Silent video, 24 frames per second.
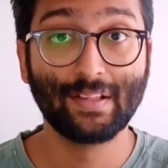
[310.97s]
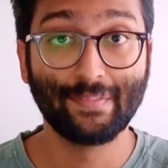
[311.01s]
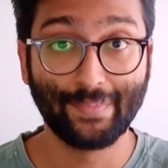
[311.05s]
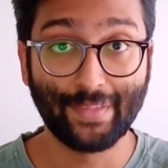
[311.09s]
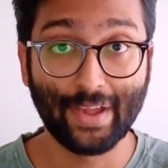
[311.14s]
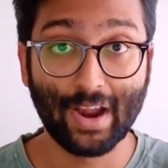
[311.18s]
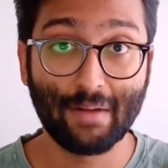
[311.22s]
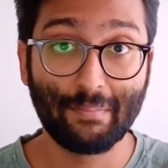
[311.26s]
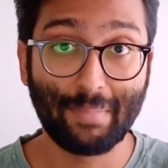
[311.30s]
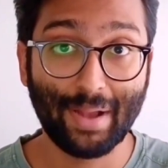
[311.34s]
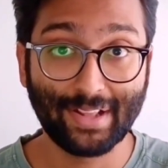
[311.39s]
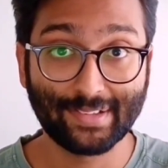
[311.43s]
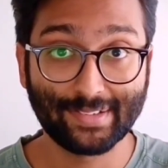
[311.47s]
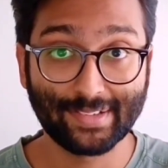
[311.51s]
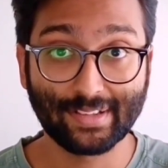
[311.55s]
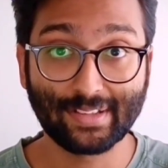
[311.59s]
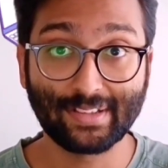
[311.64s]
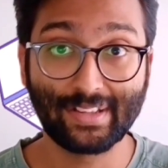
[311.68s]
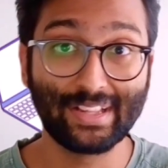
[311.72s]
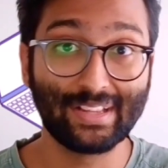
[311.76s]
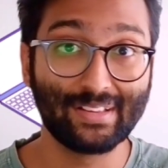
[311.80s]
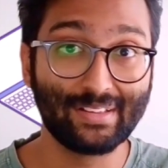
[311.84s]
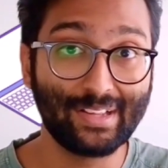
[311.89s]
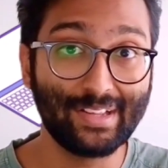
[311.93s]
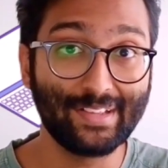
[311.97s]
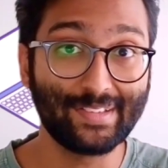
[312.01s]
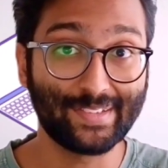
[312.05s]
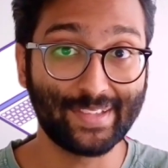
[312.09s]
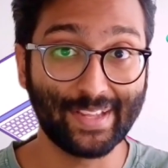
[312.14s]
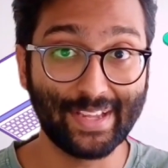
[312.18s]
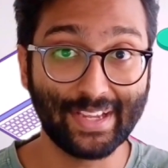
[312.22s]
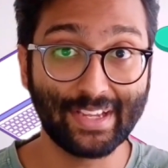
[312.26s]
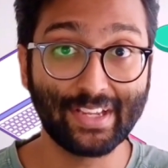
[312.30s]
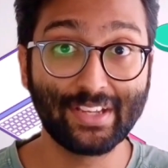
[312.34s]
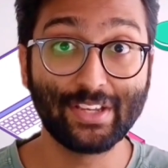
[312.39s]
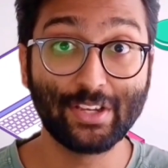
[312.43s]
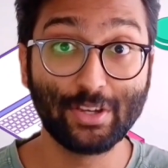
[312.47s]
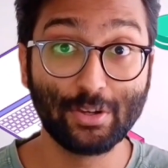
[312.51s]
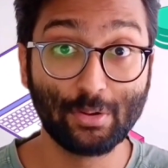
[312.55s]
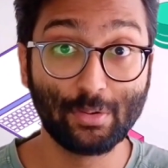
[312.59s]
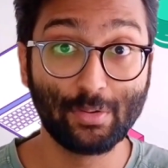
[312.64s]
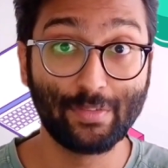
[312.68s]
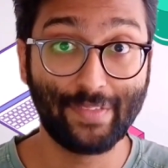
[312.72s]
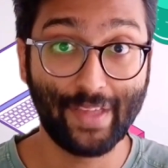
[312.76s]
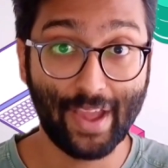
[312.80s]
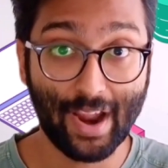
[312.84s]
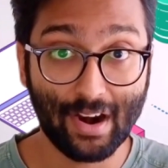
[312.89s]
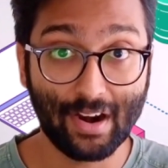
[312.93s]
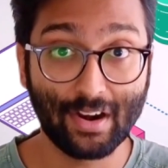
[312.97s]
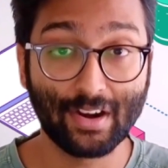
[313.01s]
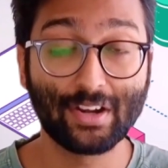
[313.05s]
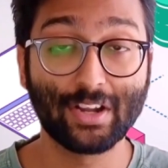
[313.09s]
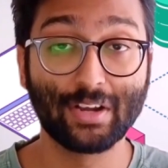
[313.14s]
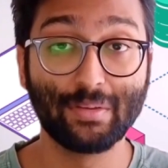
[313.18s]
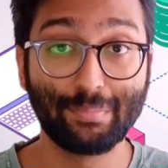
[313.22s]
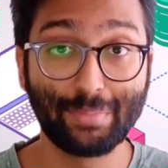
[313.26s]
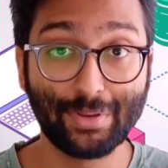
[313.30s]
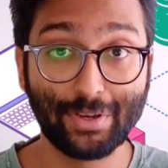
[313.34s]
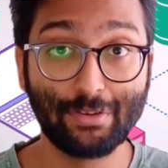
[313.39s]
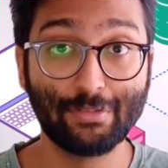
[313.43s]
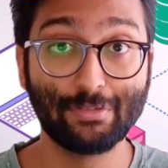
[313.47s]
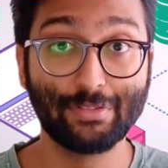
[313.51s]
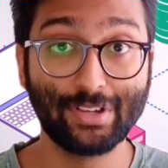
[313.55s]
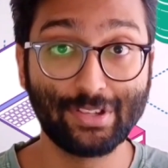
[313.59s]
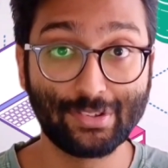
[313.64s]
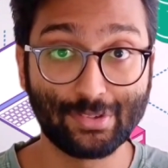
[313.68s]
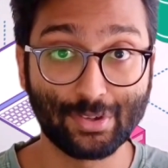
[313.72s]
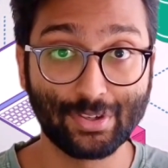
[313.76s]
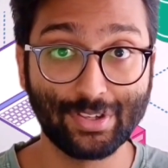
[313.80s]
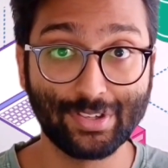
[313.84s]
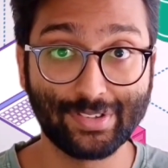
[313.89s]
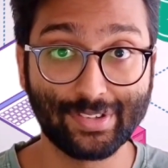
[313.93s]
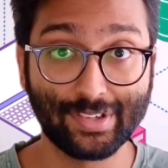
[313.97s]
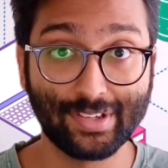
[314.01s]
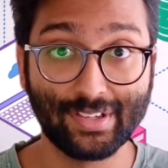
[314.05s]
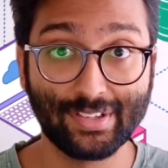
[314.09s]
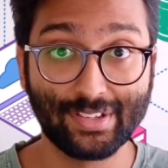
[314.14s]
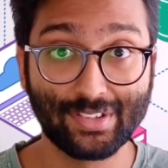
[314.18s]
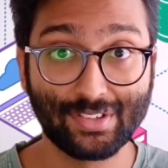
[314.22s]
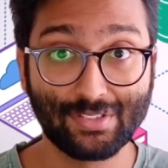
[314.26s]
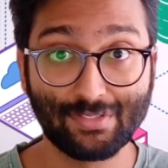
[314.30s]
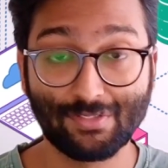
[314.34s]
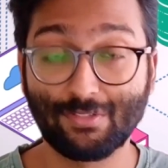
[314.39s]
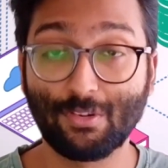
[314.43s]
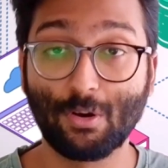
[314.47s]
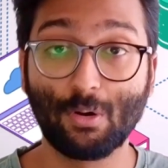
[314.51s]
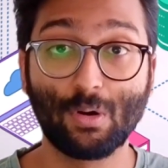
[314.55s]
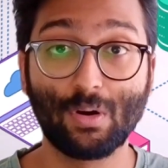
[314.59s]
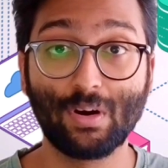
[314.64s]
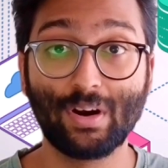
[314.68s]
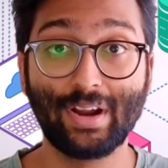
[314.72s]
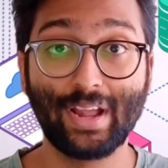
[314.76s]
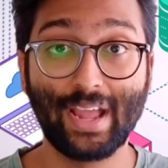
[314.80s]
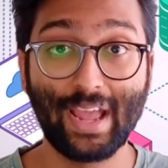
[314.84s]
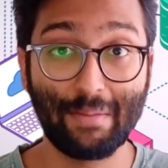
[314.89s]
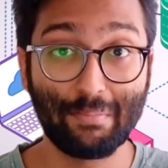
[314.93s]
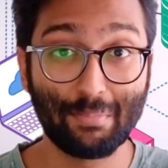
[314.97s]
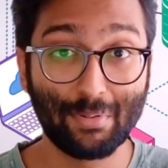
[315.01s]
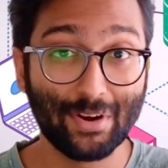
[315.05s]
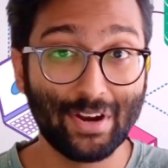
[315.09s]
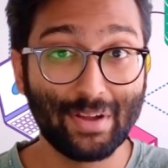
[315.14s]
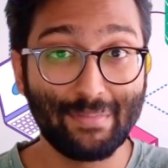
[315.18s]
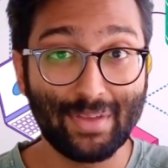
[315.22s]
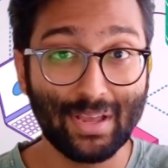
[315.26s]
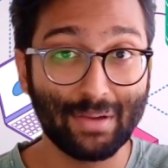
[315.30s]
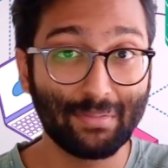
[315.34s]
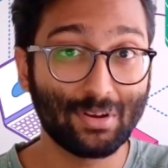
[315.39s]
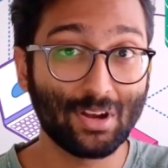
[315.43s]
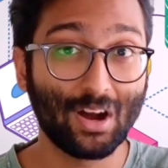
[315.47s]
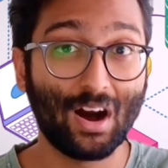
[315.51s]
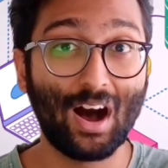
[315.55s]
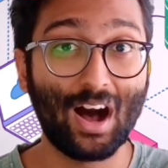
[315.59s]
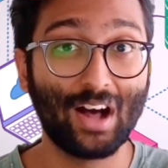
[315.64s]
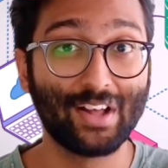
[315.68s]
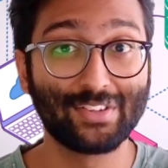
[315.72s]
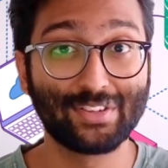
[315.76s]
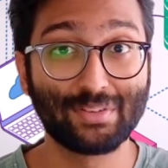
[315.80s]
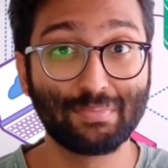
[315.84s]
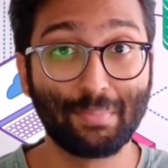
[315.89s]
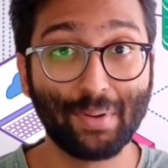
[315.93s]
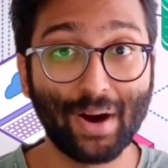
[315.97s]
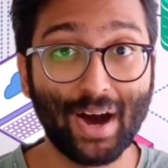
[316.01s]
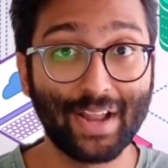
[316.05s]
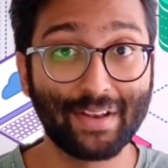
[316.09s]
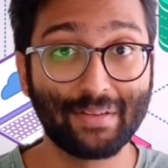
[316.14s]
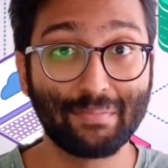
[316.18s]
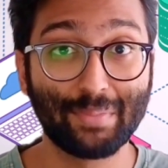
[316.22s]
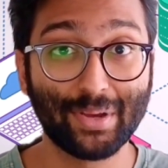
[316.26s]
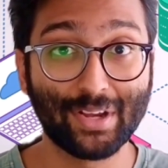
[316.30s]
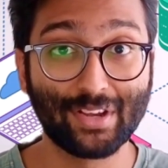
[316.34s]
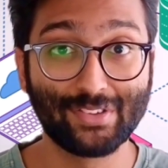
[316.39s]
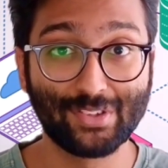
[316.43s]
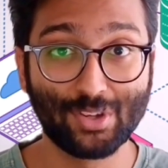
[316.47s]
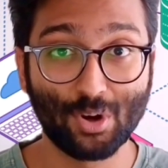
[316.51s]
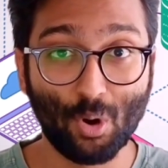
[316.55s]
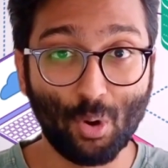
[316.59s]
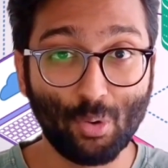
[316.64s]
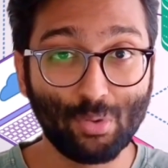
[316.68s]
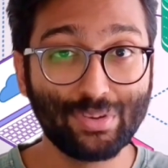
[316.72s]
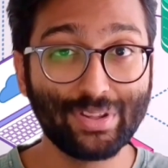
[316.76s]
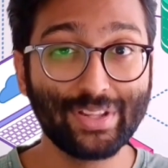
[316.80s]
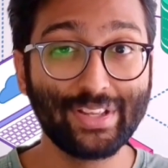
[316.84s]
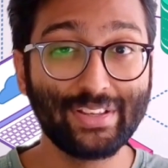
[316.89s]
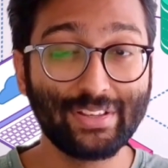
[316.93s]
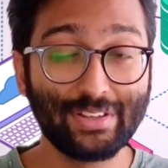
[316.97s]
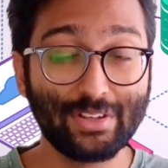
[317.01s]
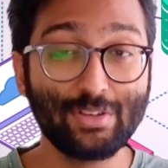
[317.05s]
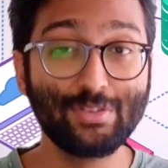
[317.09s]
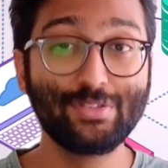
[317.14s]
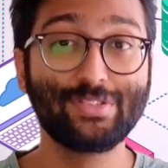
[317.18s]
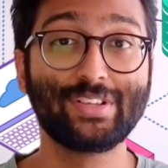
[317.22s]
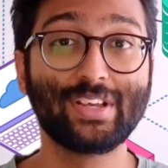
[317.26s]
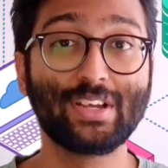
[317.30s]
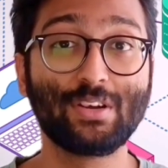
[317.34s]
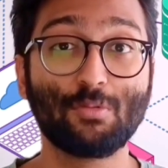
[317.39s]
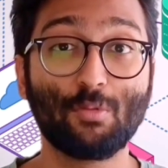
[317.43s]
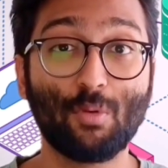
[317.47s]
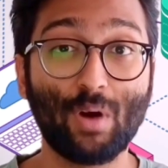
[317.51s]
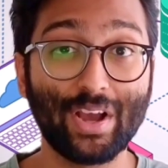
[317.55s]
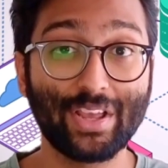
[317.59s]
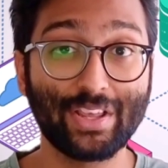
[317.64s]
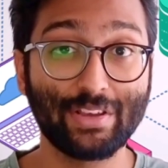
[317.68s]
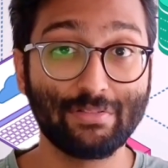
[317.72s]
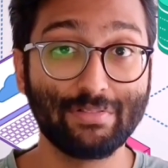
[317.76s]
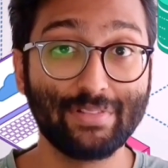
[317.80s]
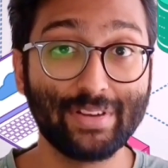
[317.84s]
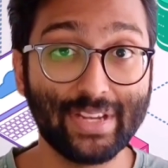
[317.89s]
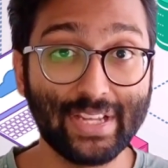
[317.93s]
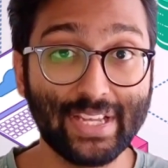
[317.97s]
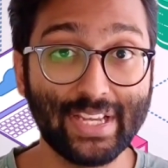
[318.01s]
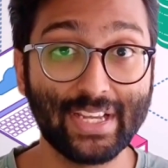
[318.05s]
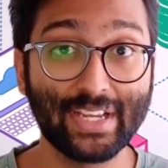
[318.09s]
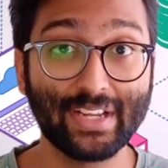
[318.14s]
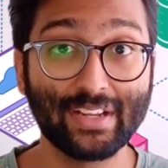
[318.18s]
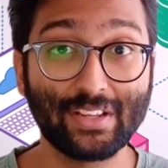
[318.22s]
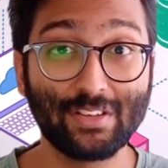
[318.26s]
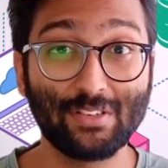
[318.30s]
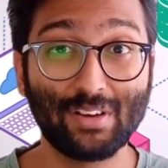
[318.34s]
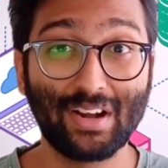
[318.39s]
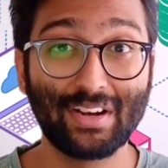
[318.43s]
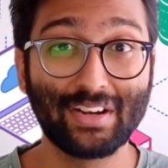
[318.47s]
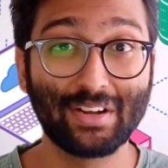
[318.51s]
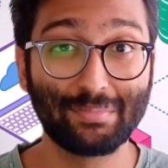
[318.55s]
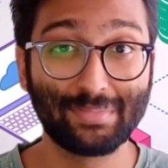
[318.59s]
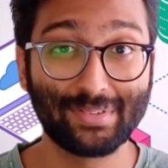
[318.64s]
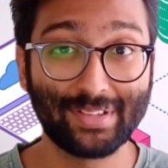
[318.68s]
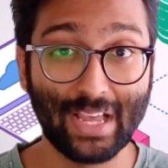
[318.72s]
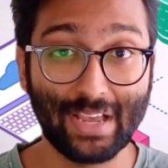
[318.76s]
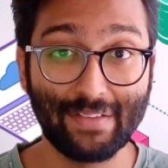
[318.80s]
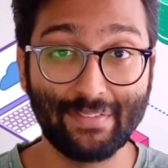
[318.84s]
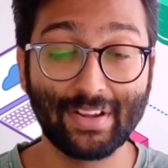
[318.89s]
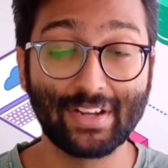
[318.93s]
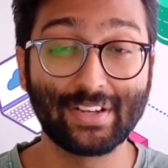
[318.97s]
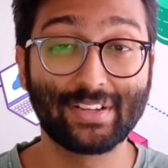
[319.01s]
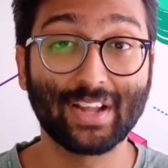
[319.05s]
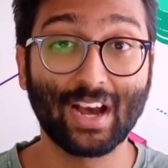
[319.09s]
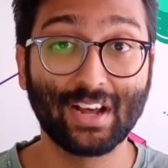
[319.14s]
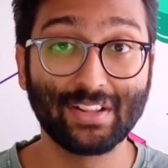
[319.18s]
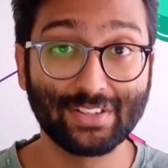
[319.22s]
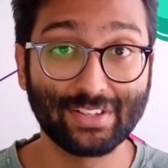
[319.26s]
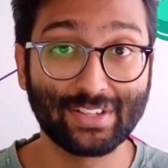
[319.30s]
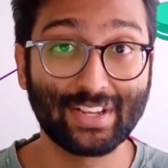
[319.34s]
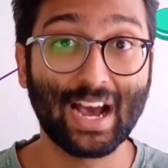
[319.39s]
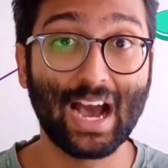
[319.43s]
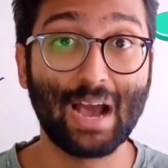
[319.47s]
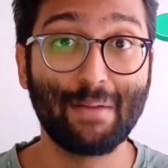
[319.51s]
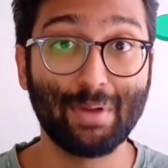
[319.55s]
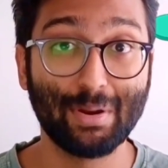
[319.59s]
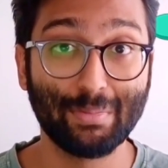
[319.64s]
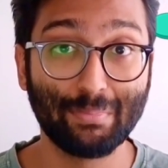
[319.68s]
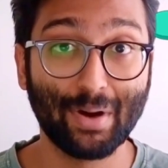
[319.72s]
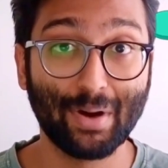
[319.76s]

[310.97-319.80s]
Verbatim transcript: They're basically leasing you their compute resources for for a premium cost, but because you're only using what you need, you end up saving tons of time and